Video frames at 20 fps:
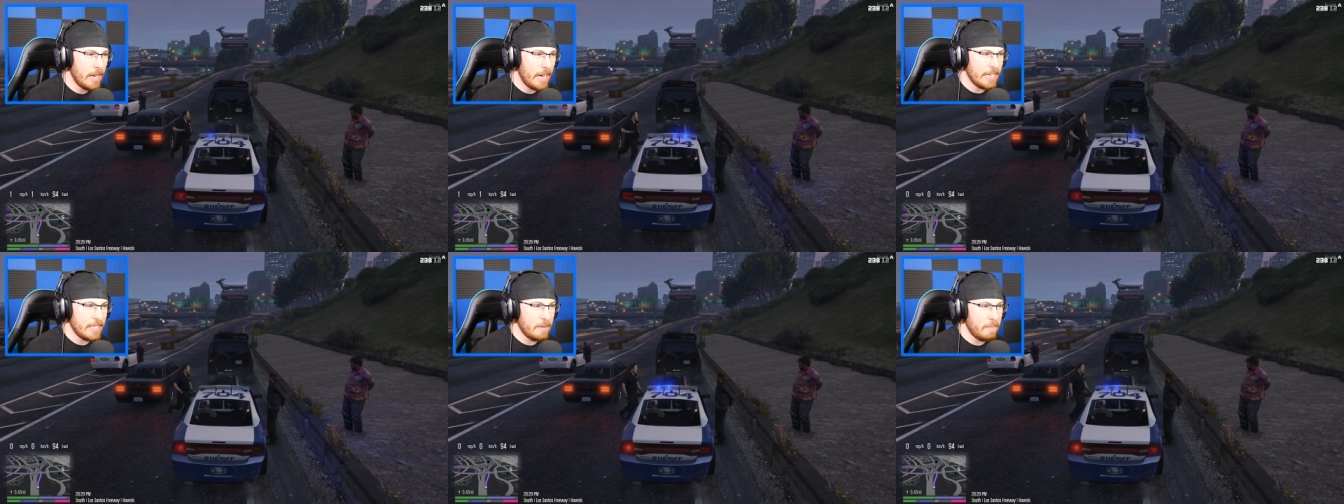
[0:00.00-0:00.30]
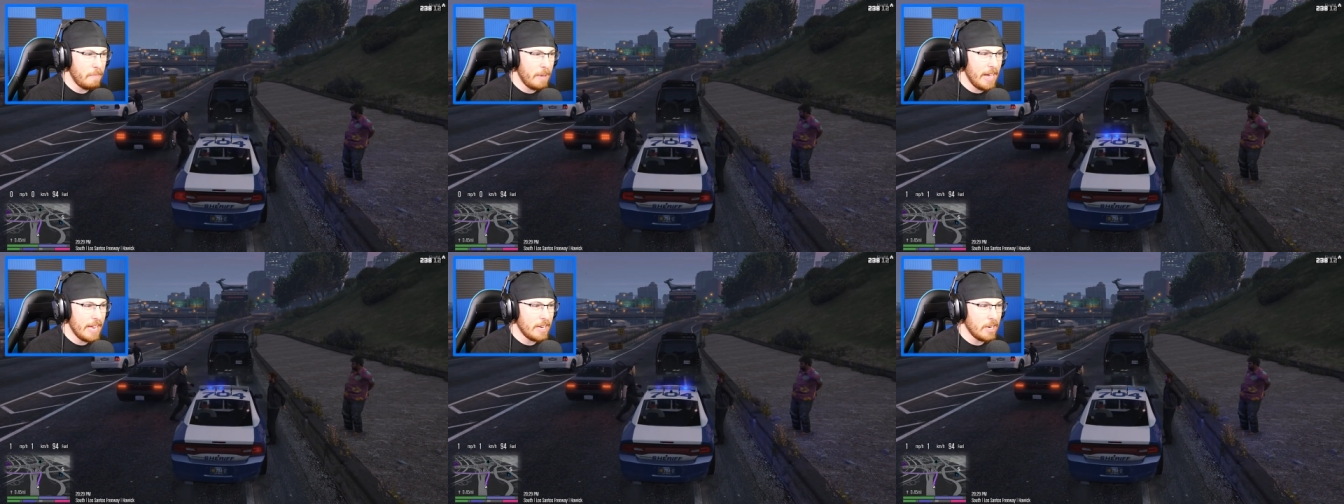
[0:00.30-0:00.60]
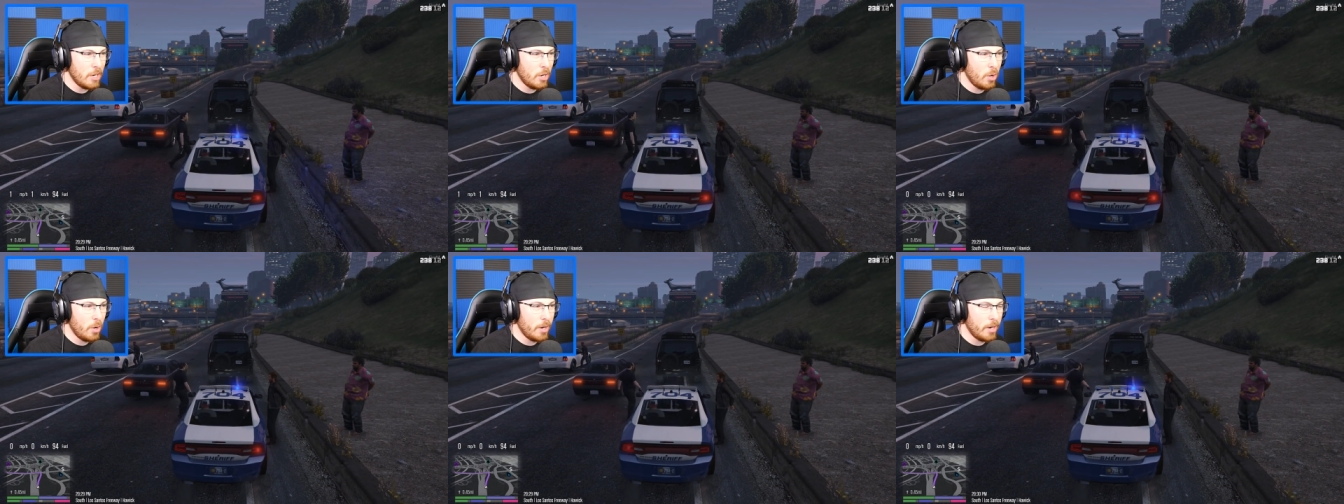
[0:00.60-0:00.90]
I demand
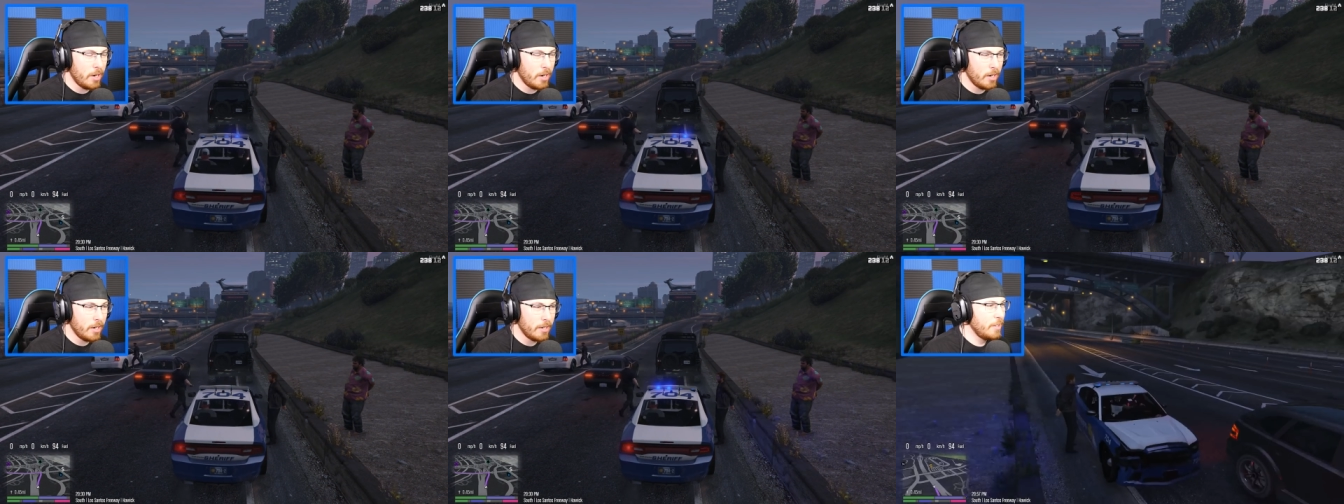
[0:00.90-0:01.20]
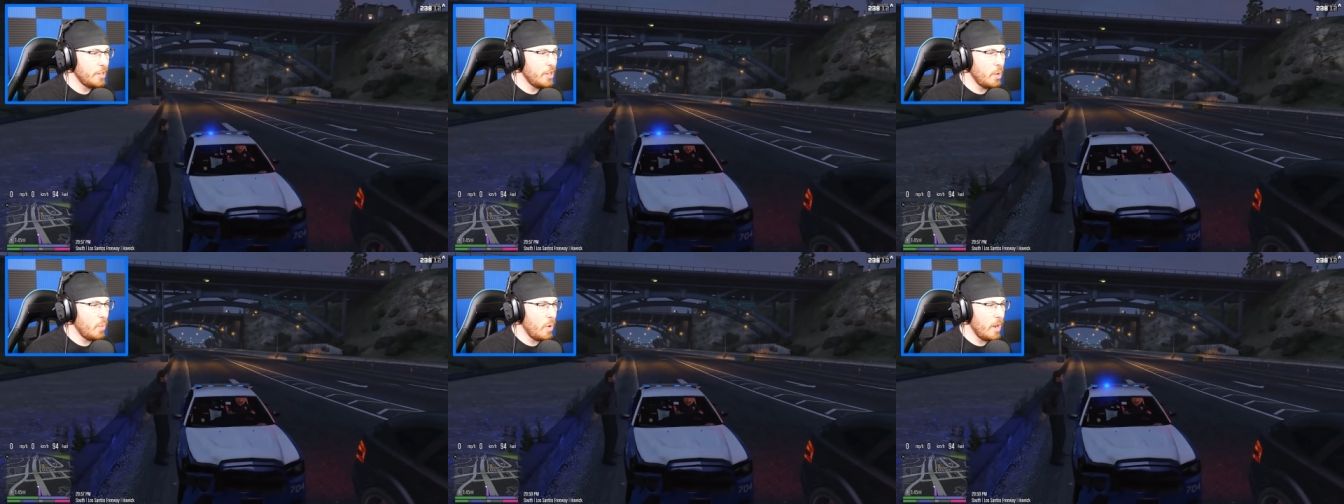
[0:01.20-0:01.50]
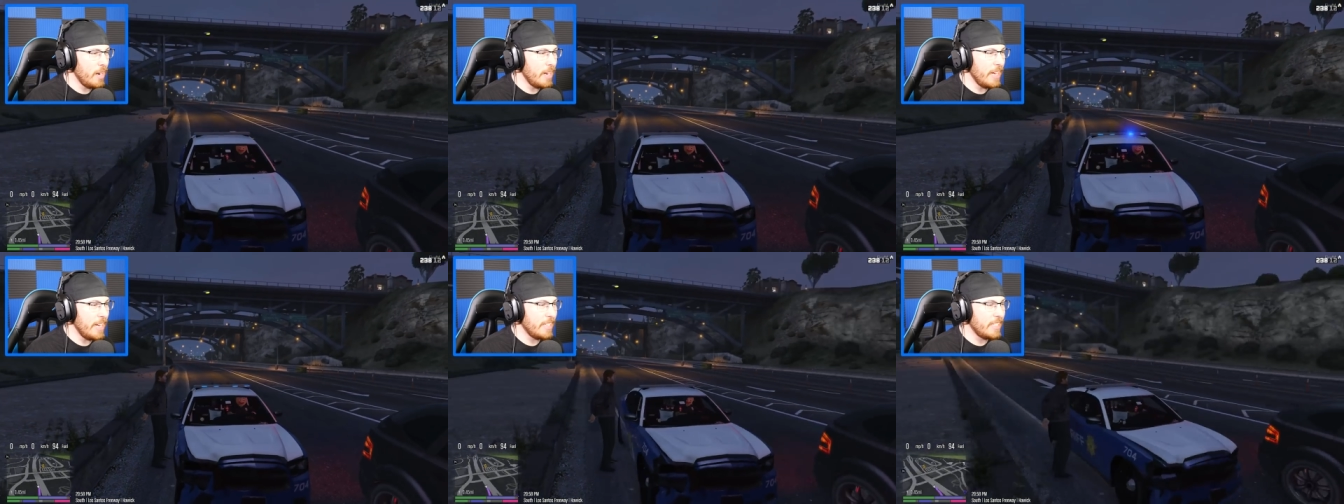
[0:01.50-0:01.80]
a lawyer. You know
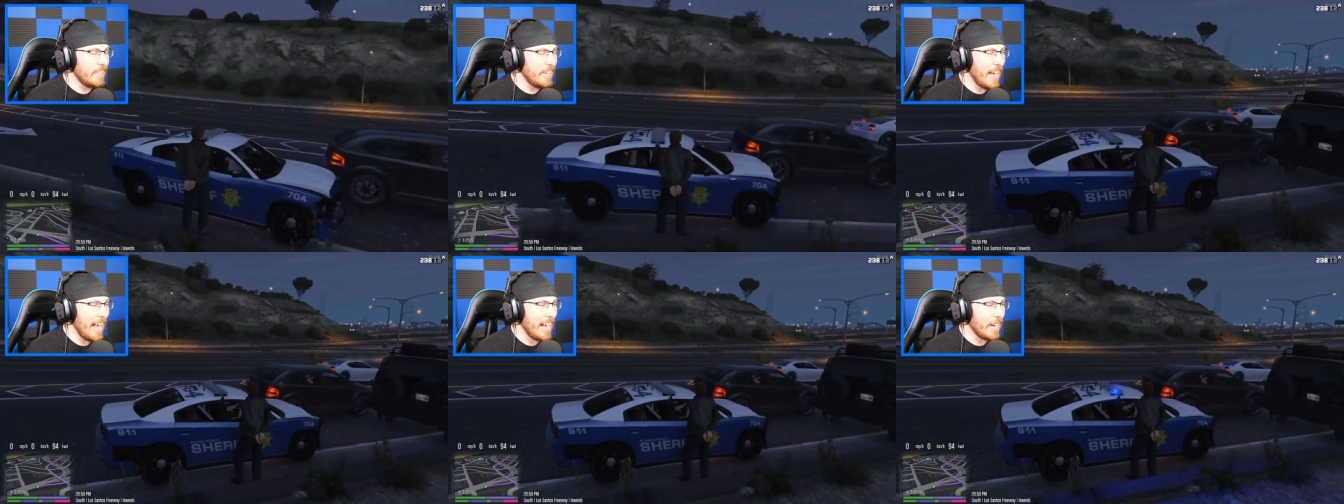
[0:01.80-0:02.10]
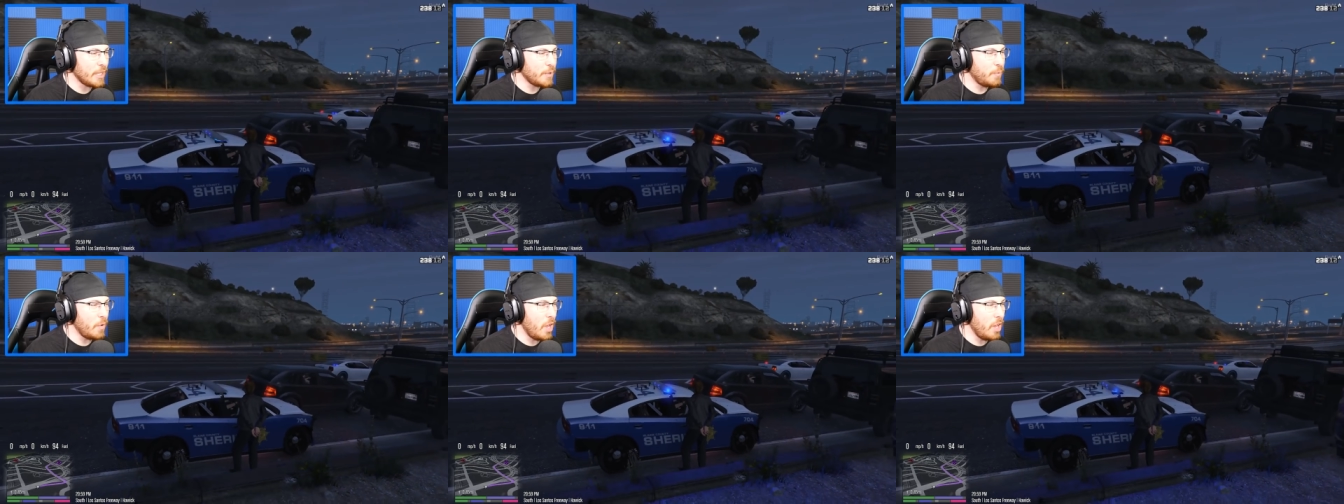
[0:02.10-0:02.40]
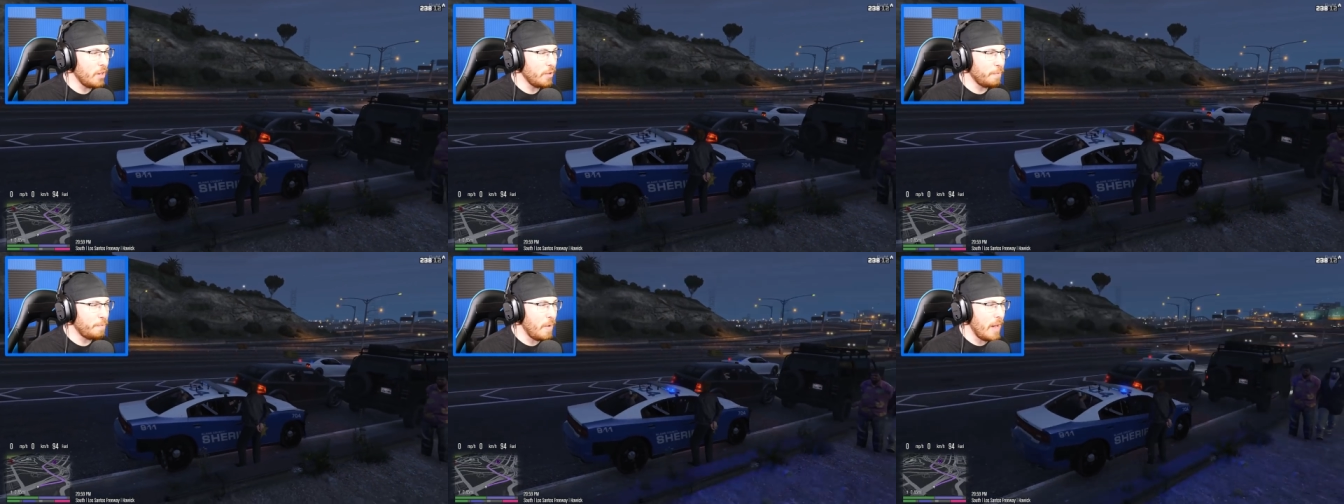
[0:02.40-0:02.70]
what? It's Yak's
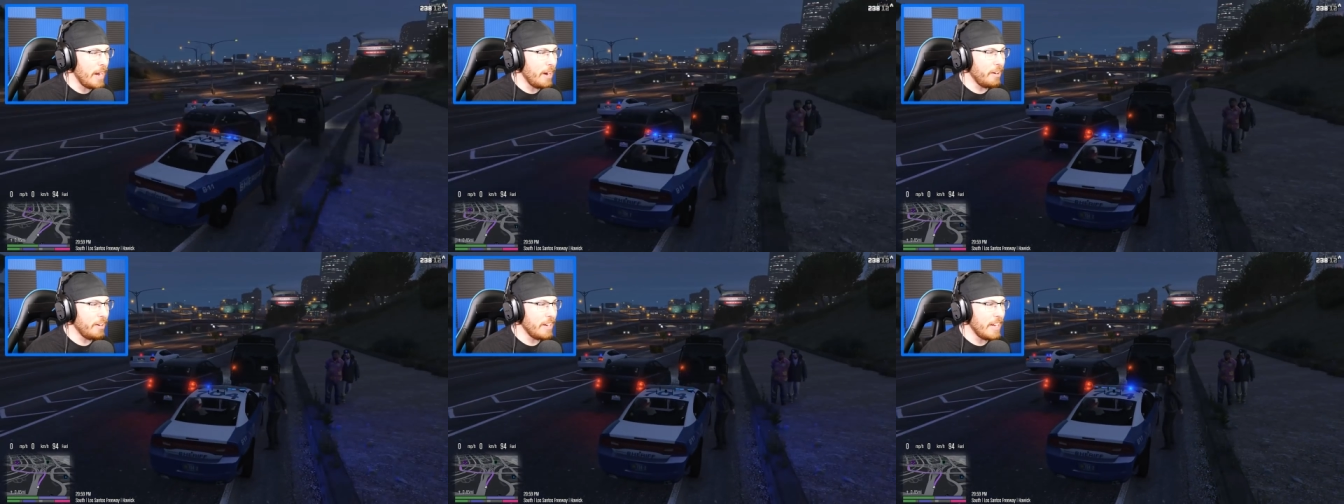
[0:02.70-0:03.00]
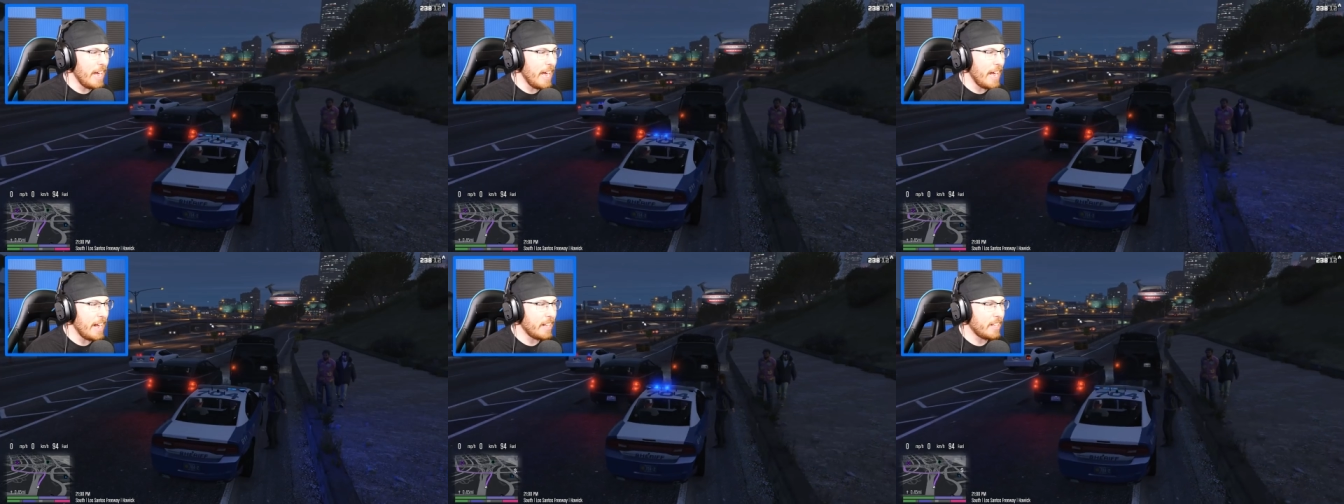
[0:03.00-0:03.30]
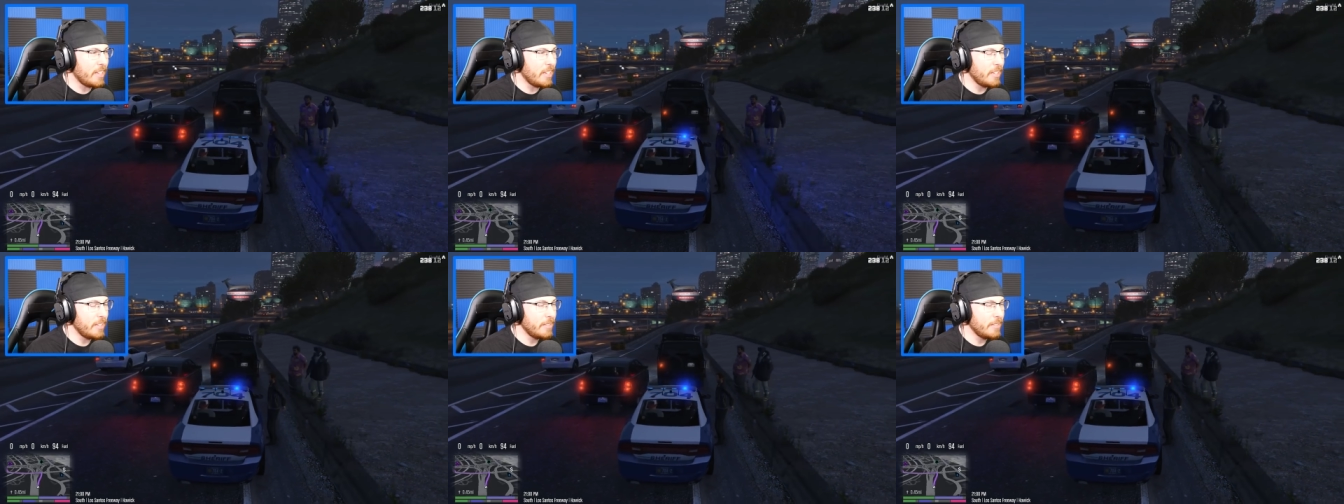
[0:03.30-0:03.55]
fault. Fire Yak.